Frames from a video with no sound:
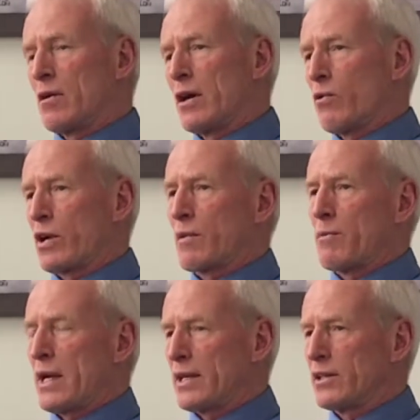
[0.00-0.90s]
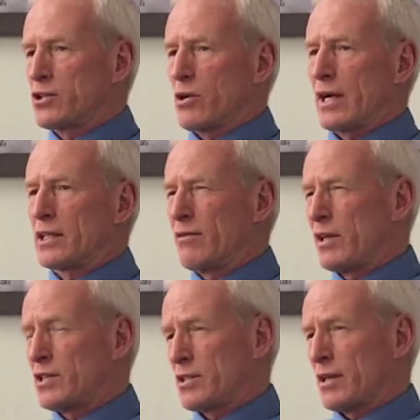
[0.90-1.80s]
one of my main leisure
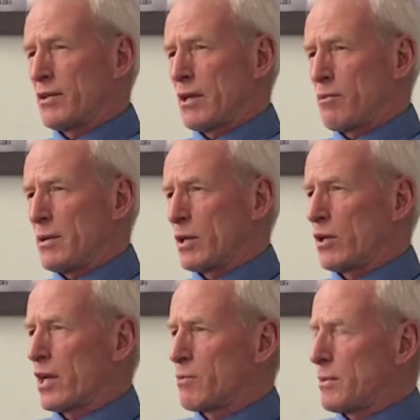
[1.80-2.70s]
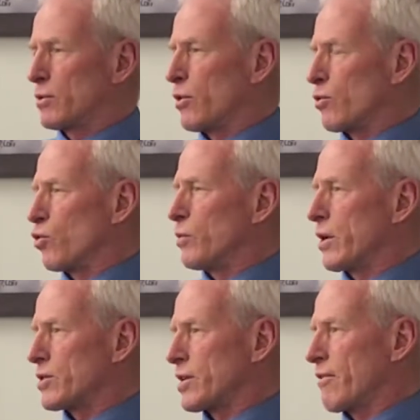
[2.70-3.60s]
activities that maybe a lot of people don't know
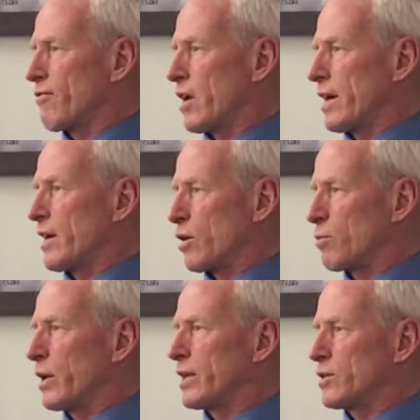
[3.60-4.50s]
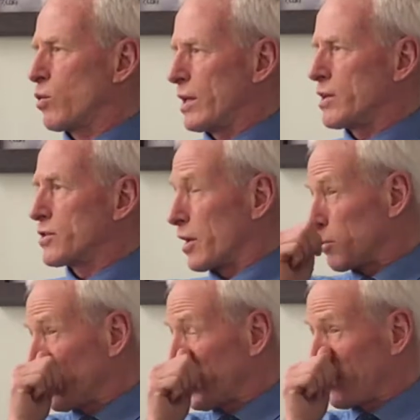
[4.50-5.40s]
about is I fly an airplane, a twin-engine
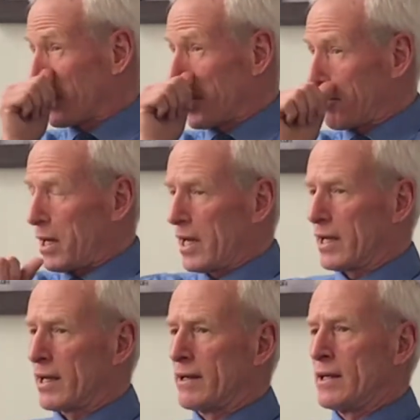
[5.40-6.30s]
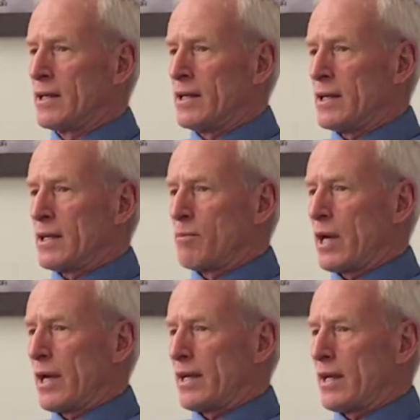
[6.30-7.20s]
airplane. I've got my
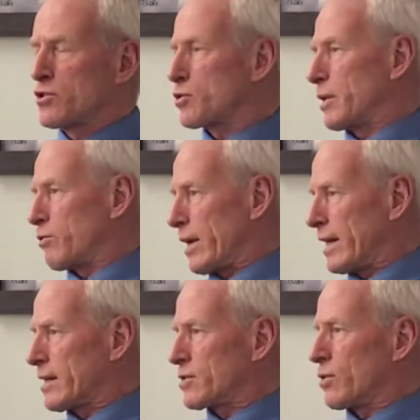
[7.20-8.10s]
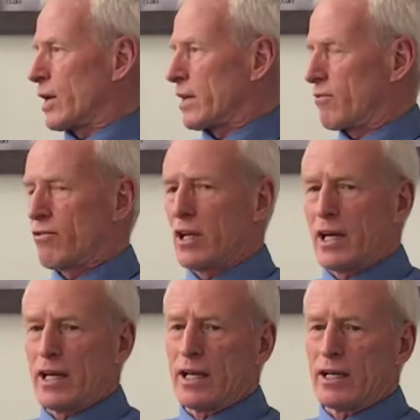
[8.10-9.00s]
my instrument rating, so I can
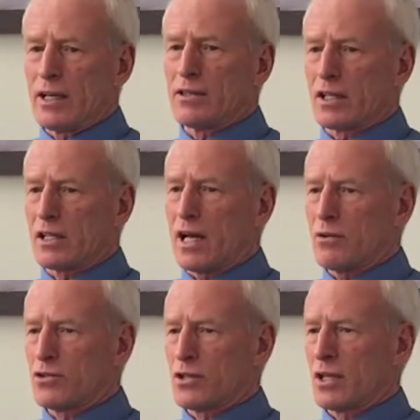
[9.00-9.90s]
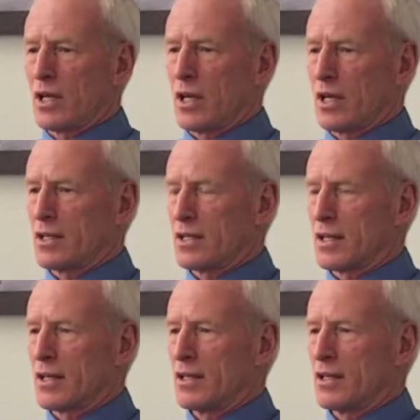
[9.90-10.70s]
fly in the clouds. And